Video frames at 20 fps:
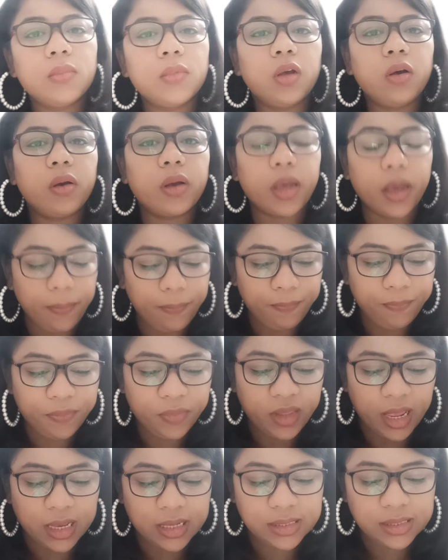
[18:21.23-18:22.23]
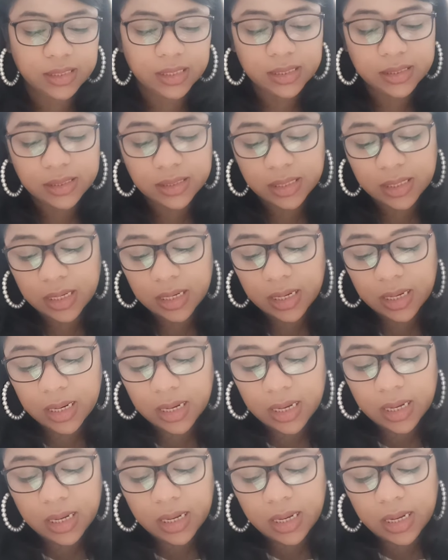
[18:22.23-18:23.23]
Okay, next is
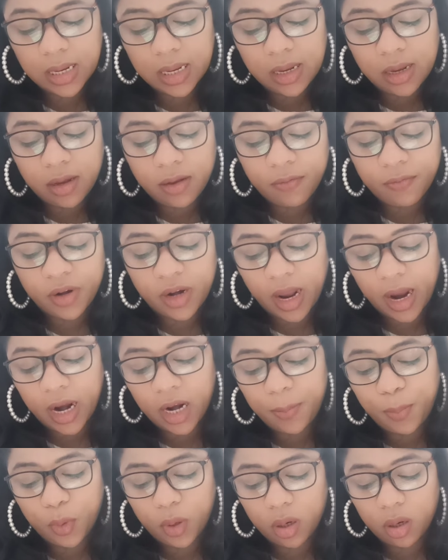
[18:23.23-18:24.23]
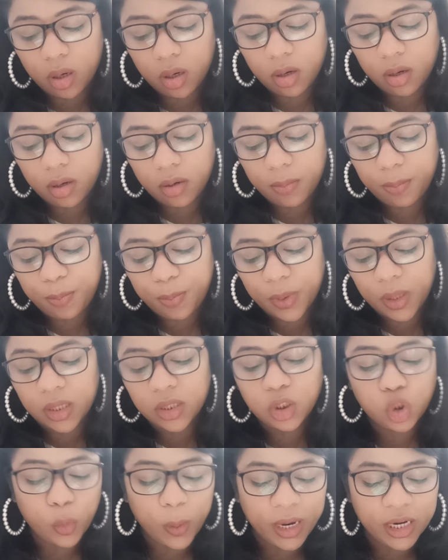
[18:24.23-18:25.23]
write
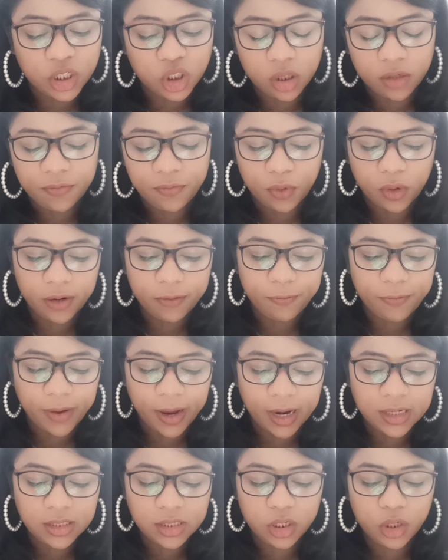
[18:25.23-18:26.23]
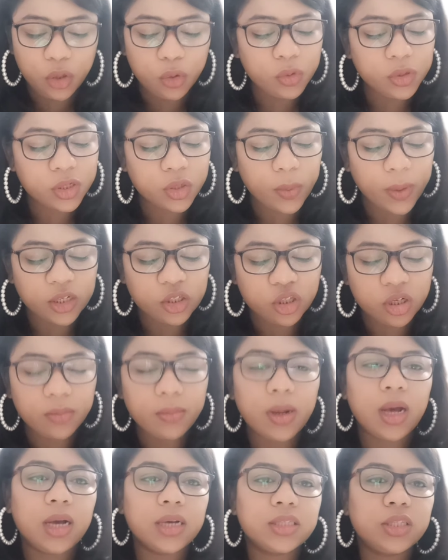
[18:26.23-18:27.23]
punctuation for effect. Use question
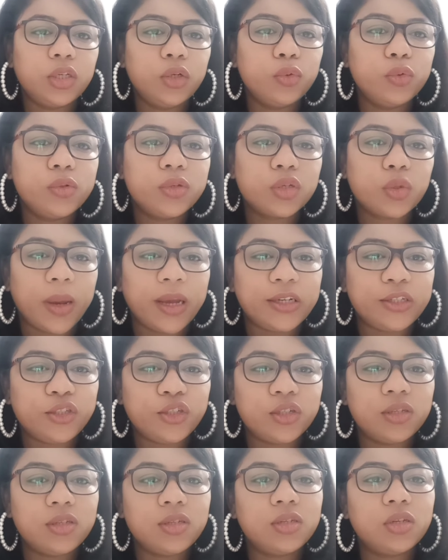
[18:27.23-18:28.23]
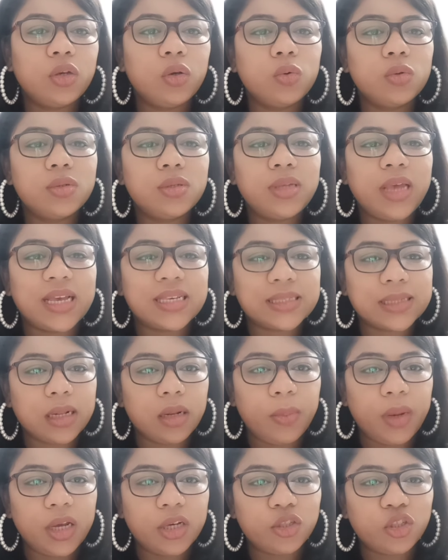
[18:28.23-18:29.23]
marks, use questions, use
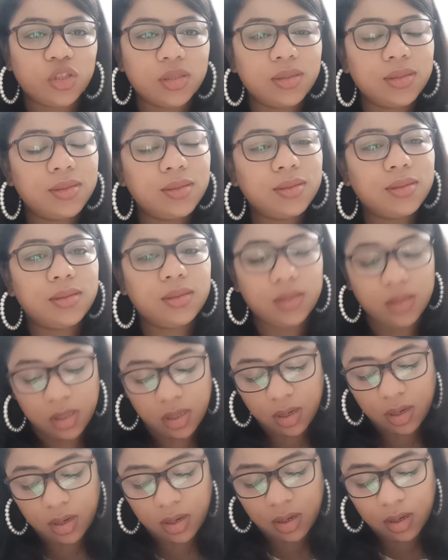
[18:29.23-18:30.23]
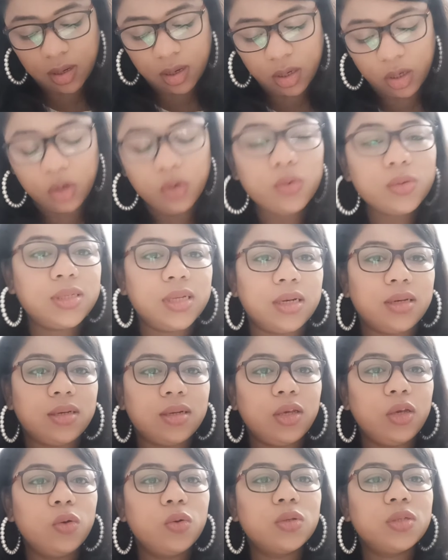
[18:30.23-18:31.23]
exclamations. Use it.
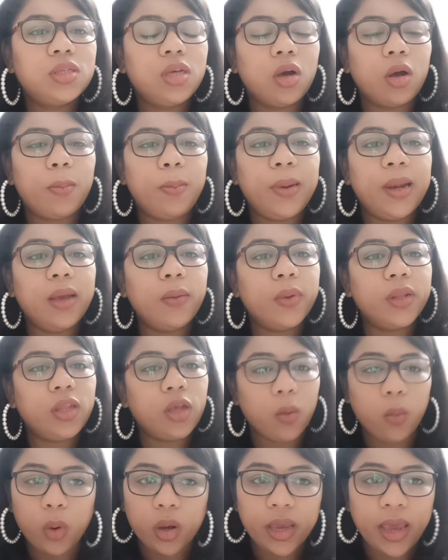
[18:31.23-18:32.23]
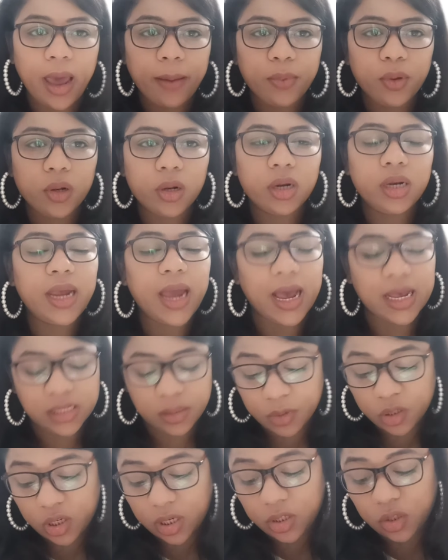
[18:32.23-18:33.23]
Play with your vocabulary
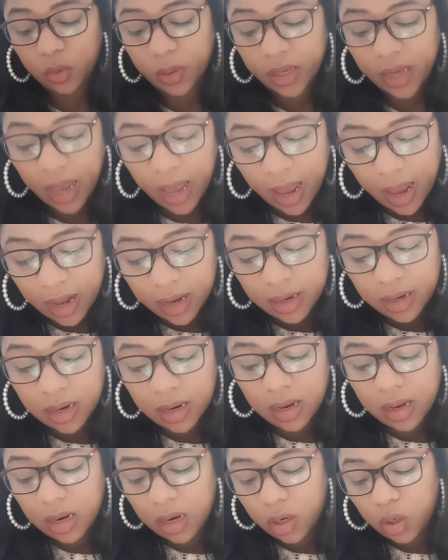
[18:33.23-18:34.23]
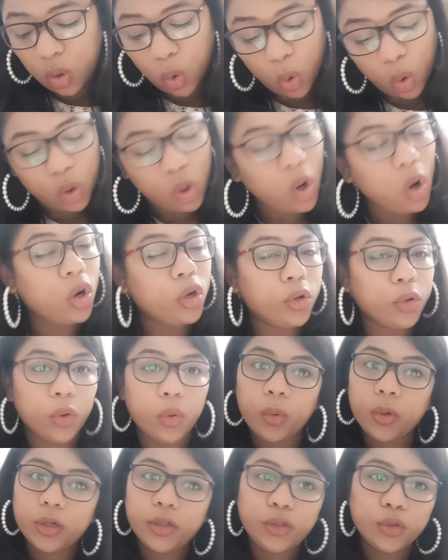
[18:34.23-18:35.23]
as much as you can. Do not
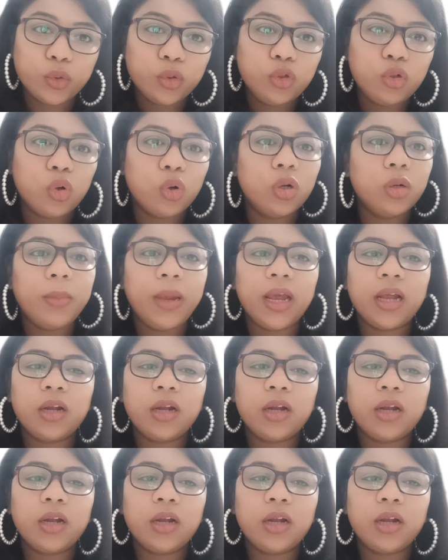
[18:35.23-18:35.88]
overdo. Don't